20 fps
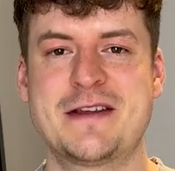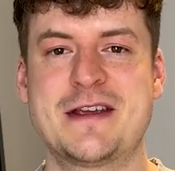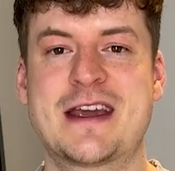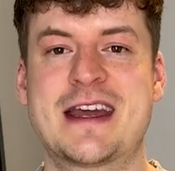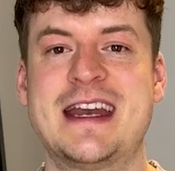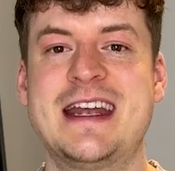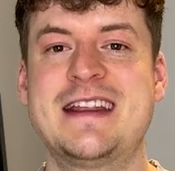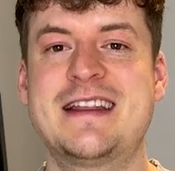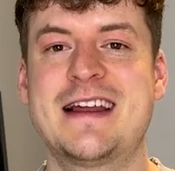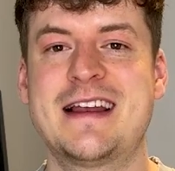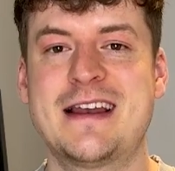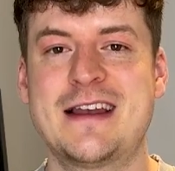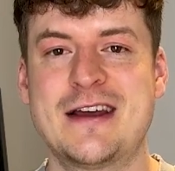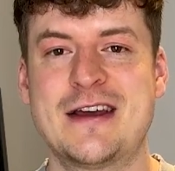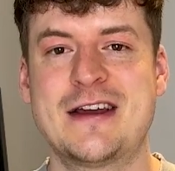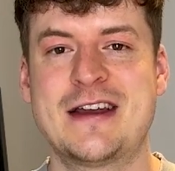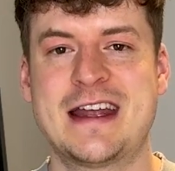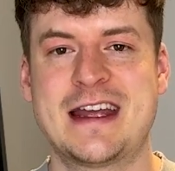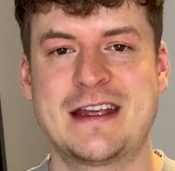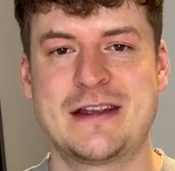you can either
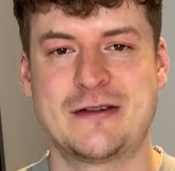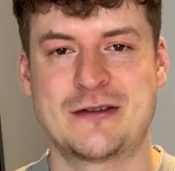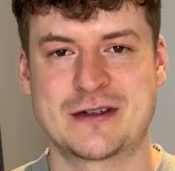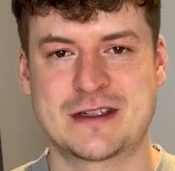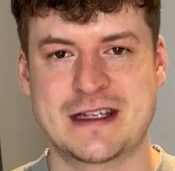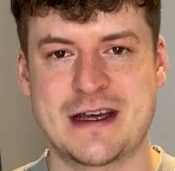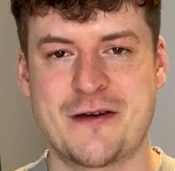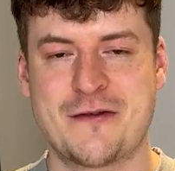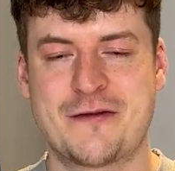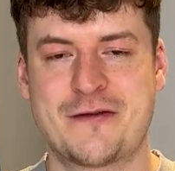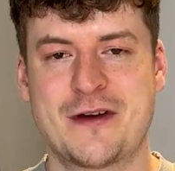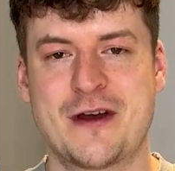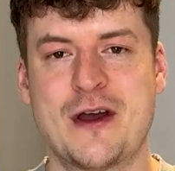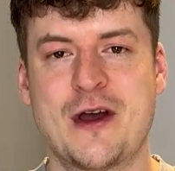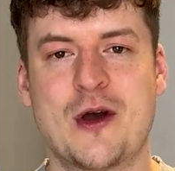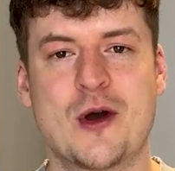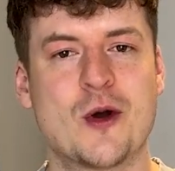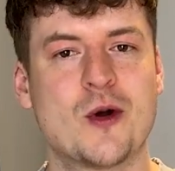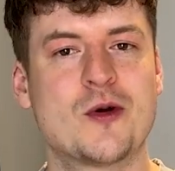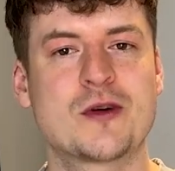learn it yourself
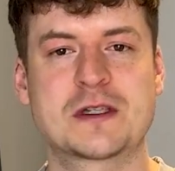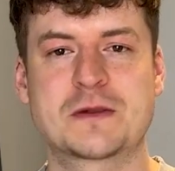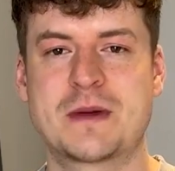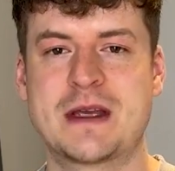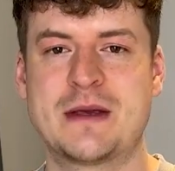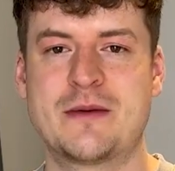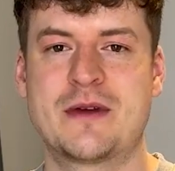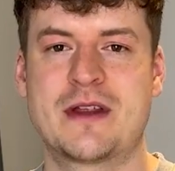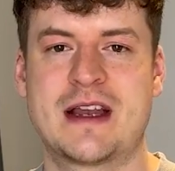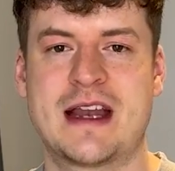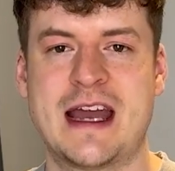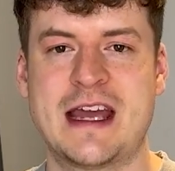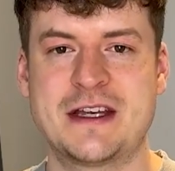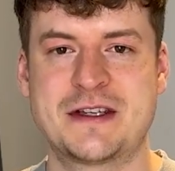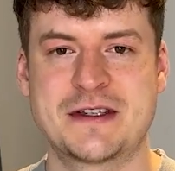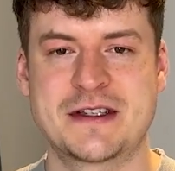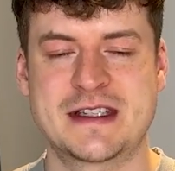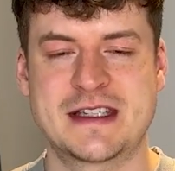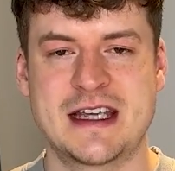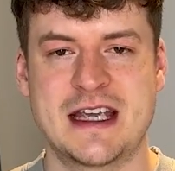or speak with an
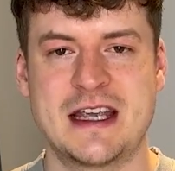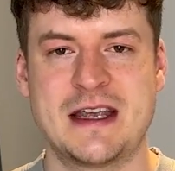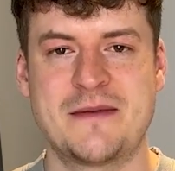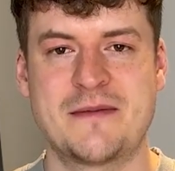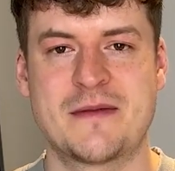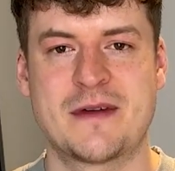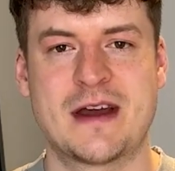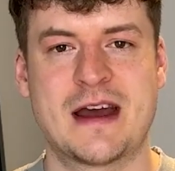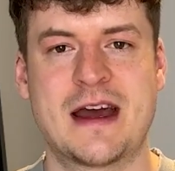agency,